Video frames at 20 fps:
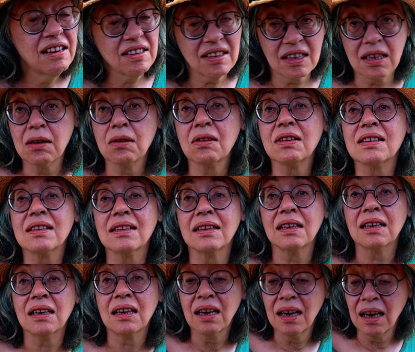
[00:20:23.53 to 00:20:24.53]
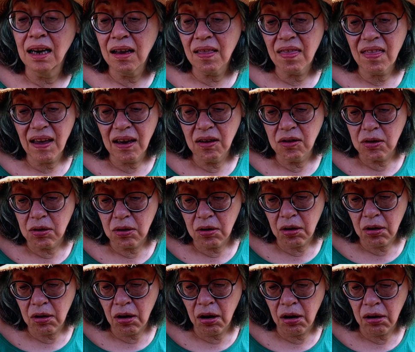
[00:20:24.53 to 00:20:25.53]
Seriously, they do
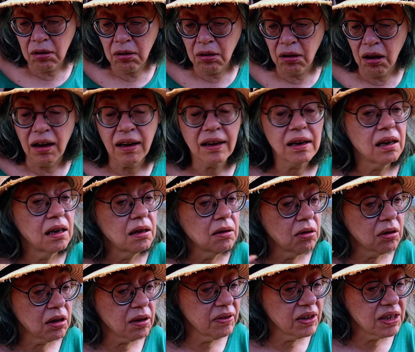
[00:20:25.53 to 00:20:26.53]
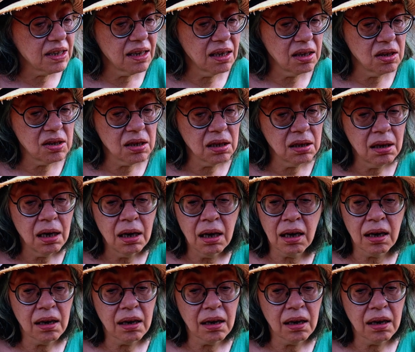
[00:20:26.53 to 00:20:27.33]
not like a lot of attention,